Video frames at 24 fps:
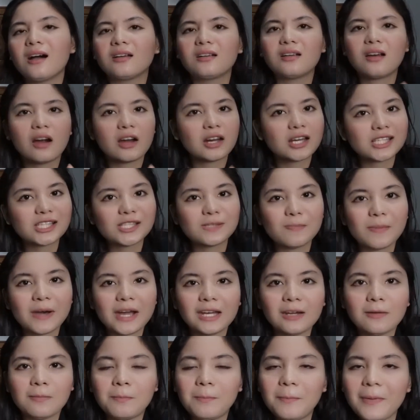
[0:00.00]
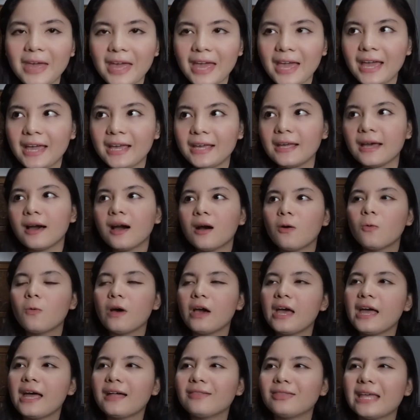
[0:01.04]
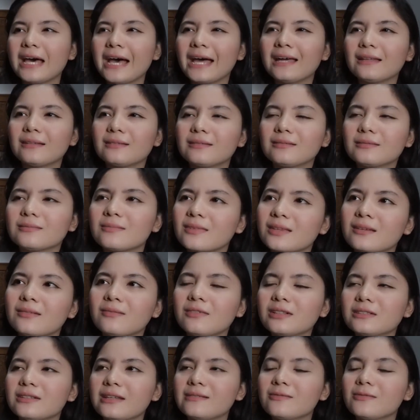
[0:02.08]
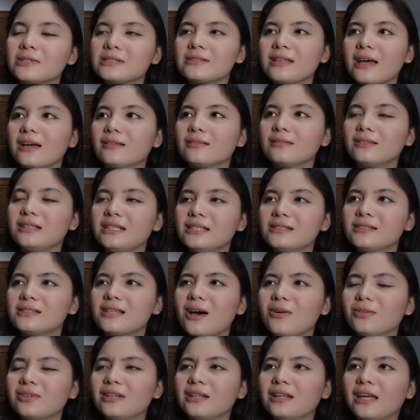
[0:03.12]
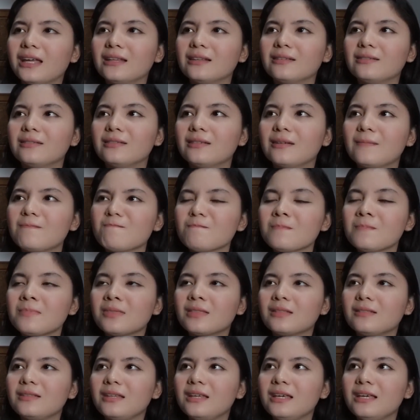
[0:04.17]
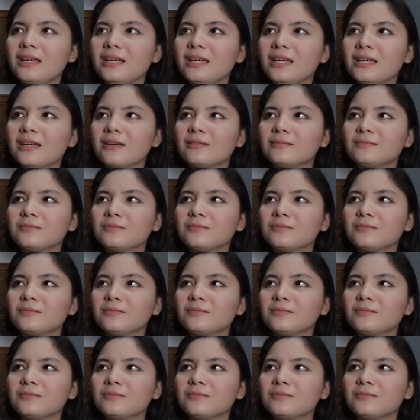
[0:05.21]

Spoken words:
Gardens by the Bay. And the sound and the